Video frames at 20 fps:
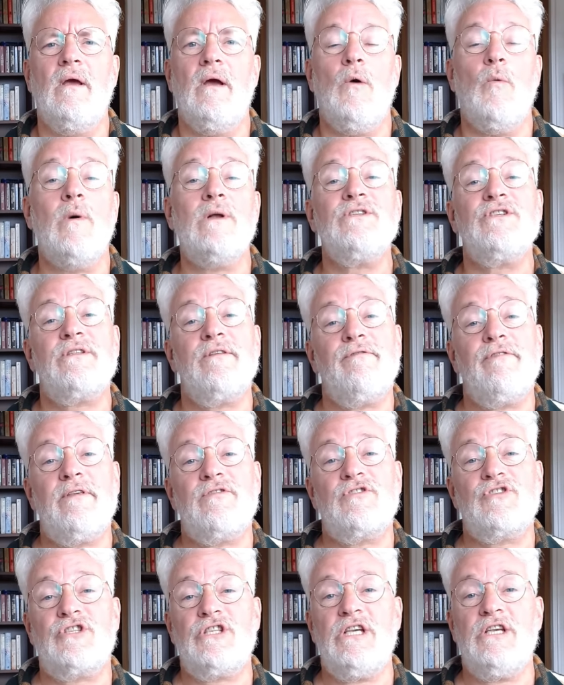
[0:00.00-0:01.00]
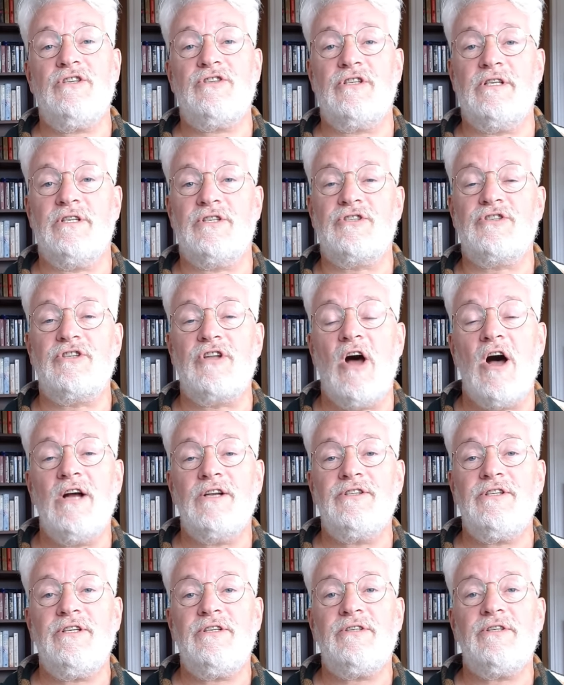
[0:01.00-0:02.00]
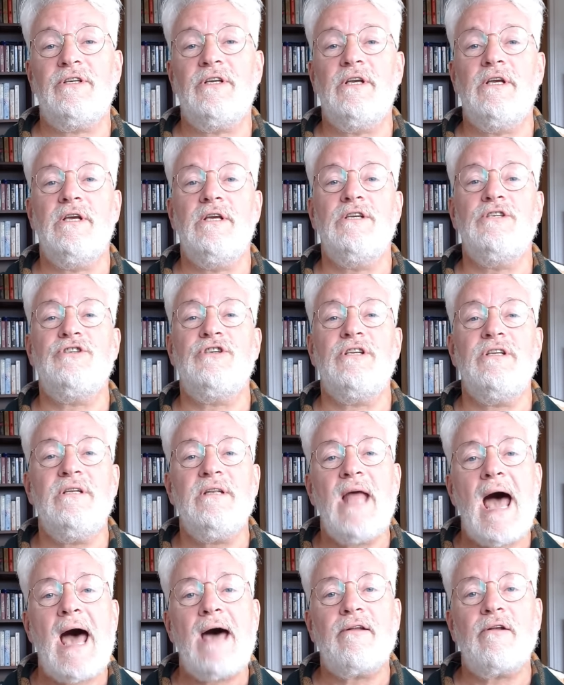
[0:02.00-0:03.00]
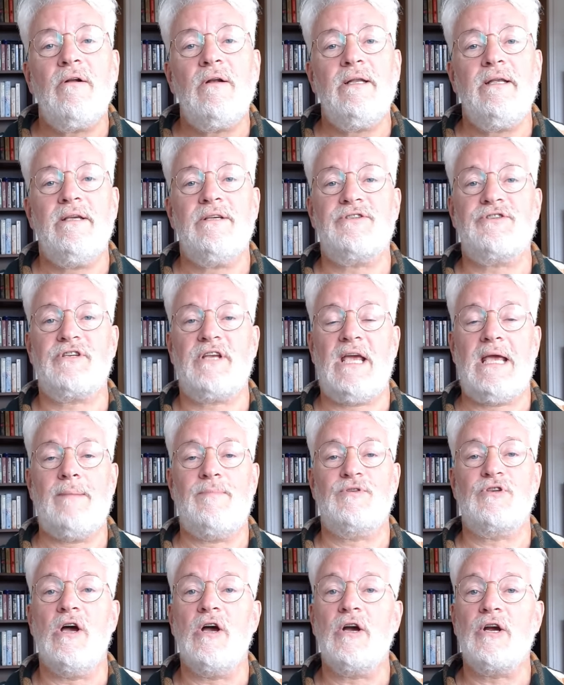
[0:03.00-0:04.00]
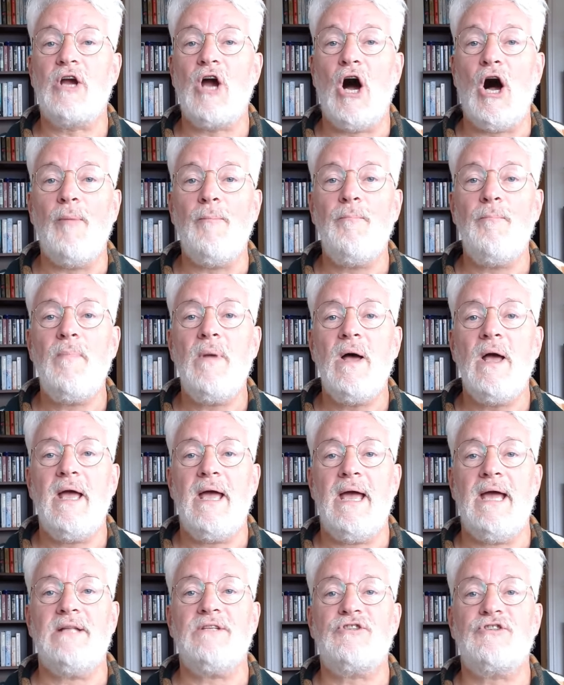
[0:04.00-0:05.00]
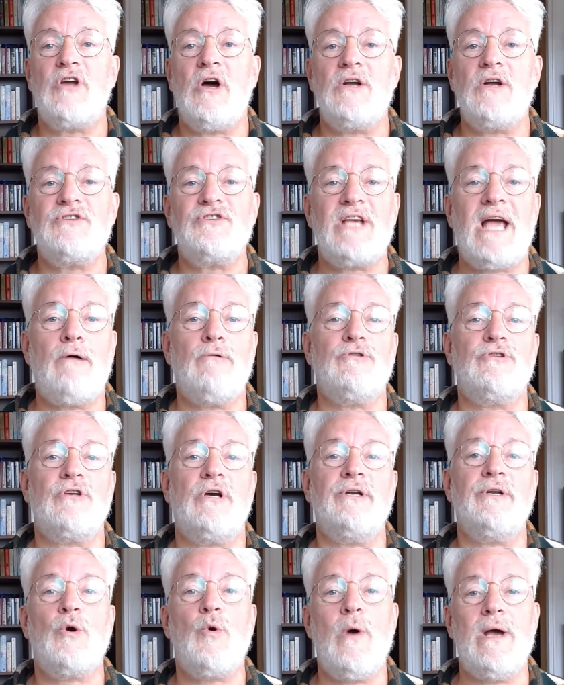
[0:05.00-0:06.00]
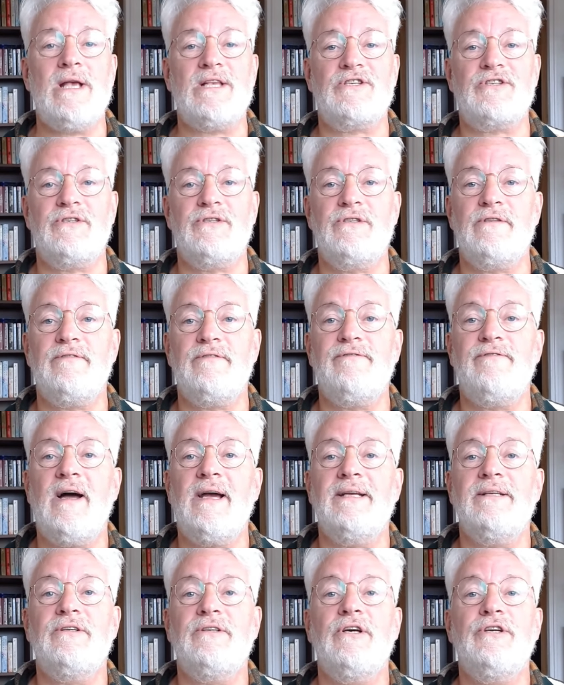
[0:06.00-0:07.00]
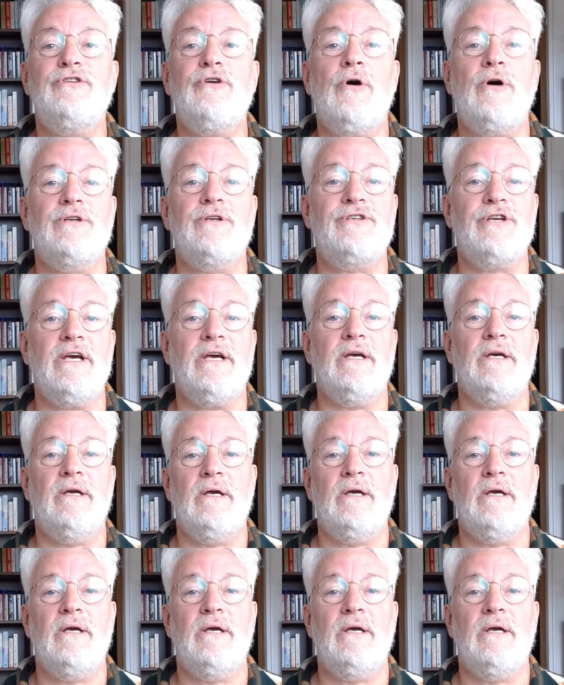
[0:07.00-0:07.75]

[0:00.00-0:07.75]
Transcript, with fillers: Once the fifth season has started, she narrowly escapes her comm and starts out on a quest to find her daughter,